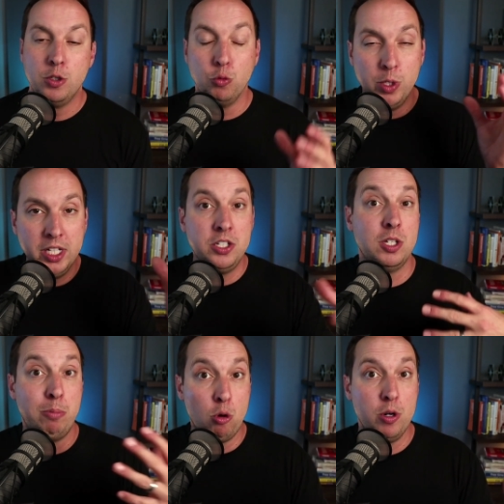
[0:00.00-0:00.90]
to really
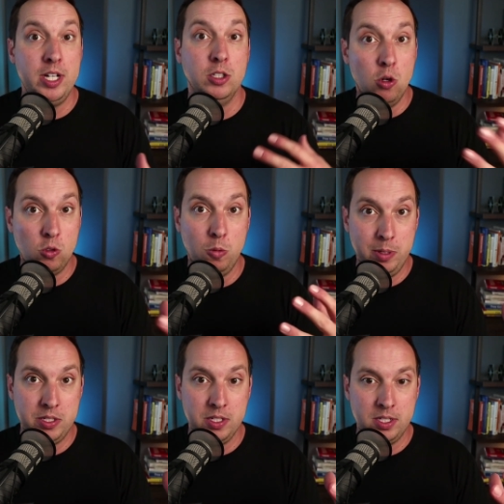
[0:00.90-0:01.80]
supporting local
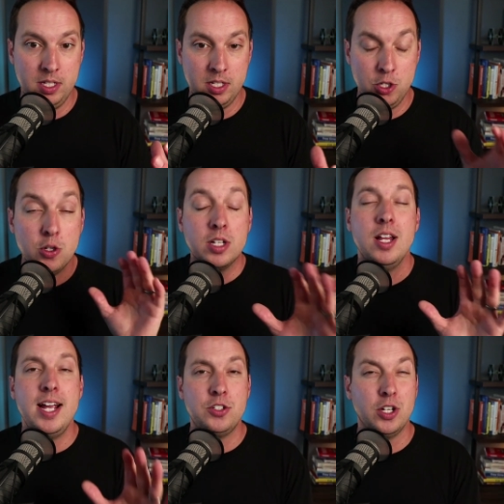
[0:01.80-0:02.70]
businesses, and your
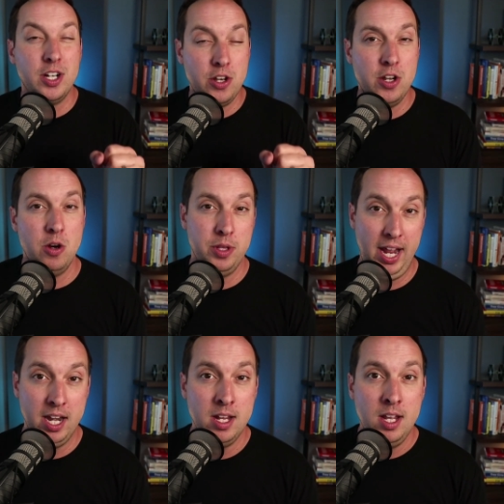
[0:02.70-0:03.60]
clients are going to know
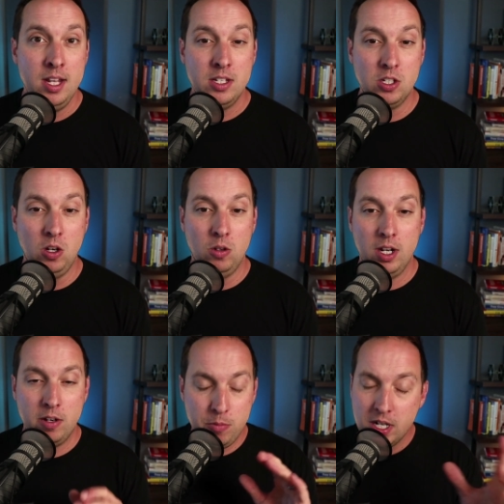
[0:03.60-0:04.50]
that. So
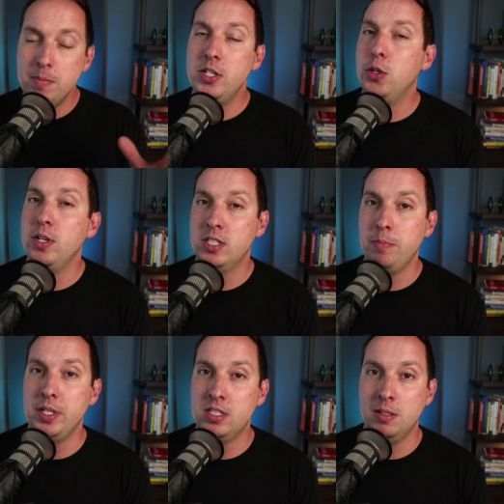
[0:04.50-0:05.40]
I recommend doing
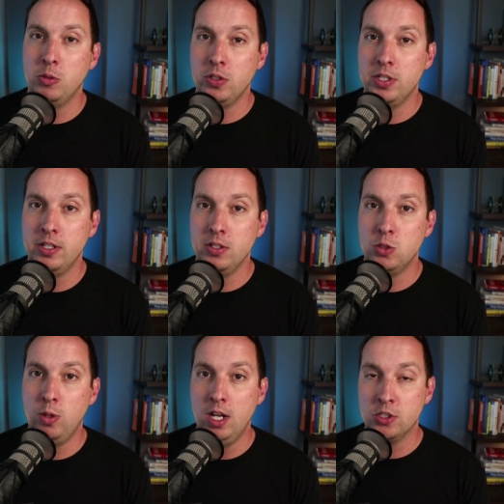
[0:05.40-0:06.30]
something similar there
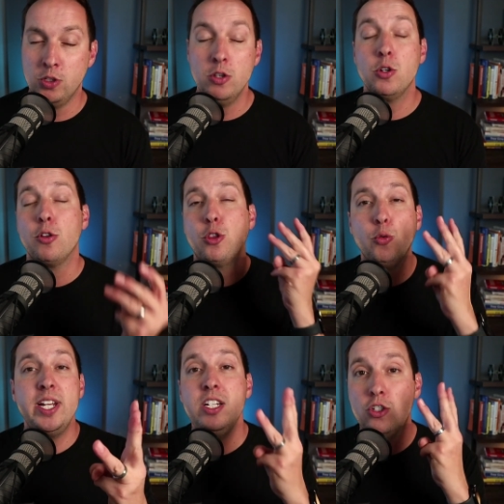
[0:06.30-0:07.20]
as well. So those are
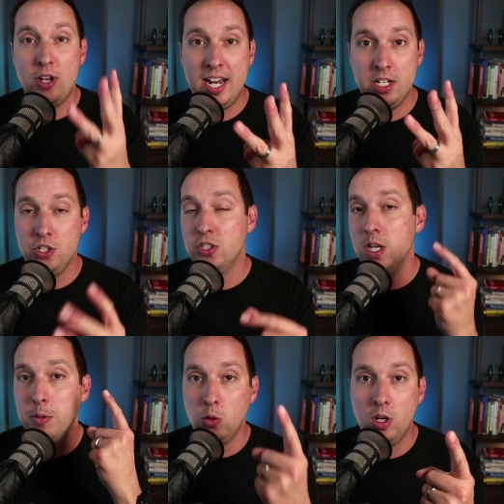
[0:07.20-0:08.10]
3 strategies.
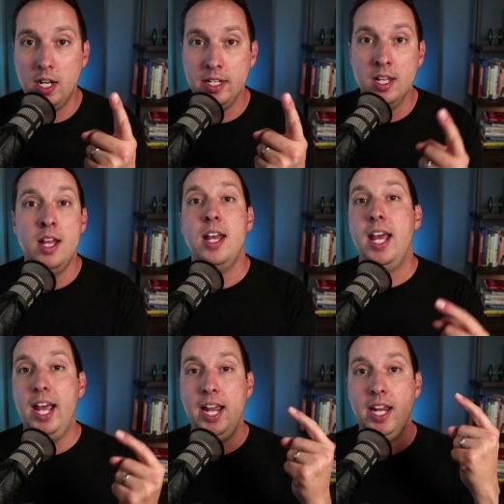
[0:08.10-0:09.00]
Number 1,
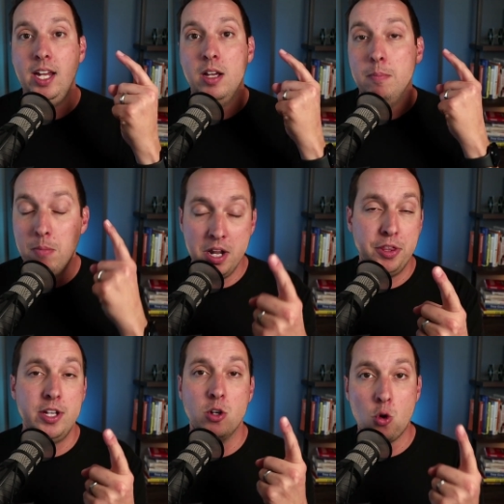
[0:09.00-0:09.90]
a
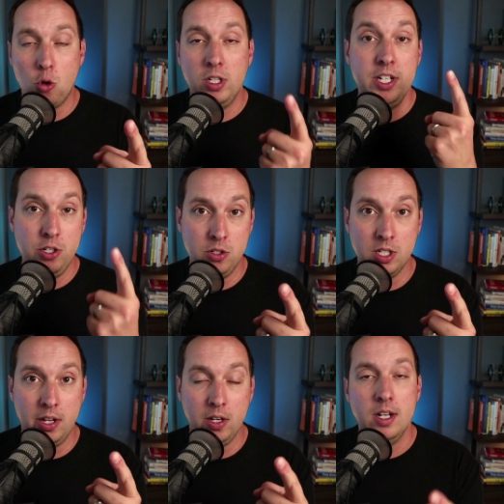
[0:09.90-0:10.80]
monthly or quarterly
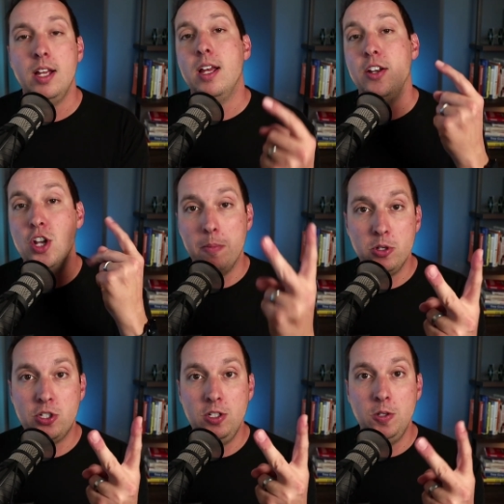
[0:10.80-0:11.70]
newsletter.
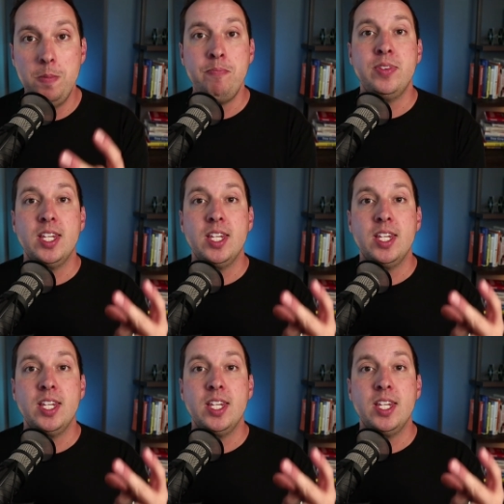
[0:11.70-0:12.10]
Number 2,